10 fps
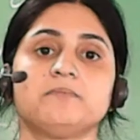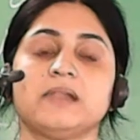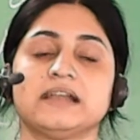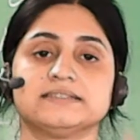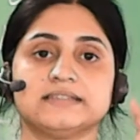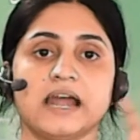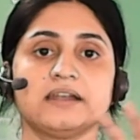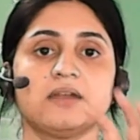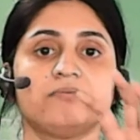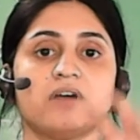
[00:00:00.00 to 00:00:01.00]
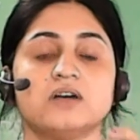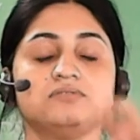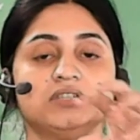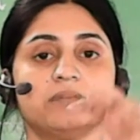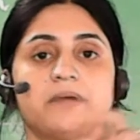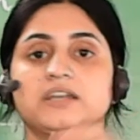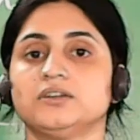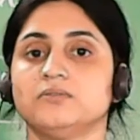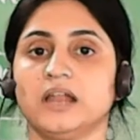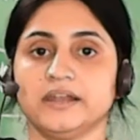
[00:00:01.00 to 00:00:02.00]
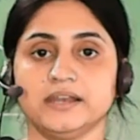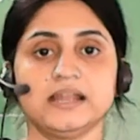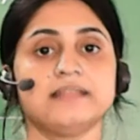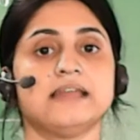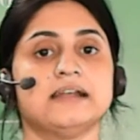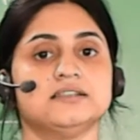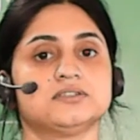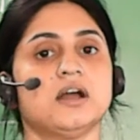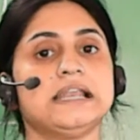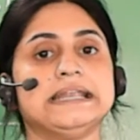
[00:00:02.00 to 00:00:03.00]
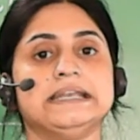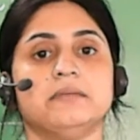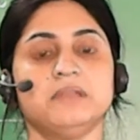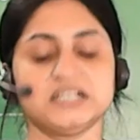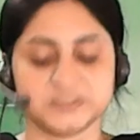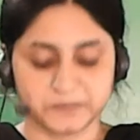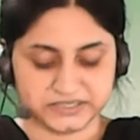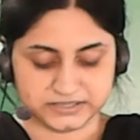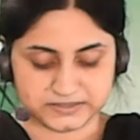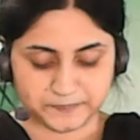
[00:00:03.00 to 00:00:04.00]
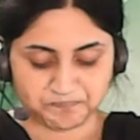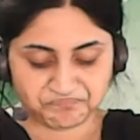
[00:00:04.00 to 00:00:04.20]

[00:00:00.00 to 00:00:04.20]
plants that are found in a particular area, that is called endemic species.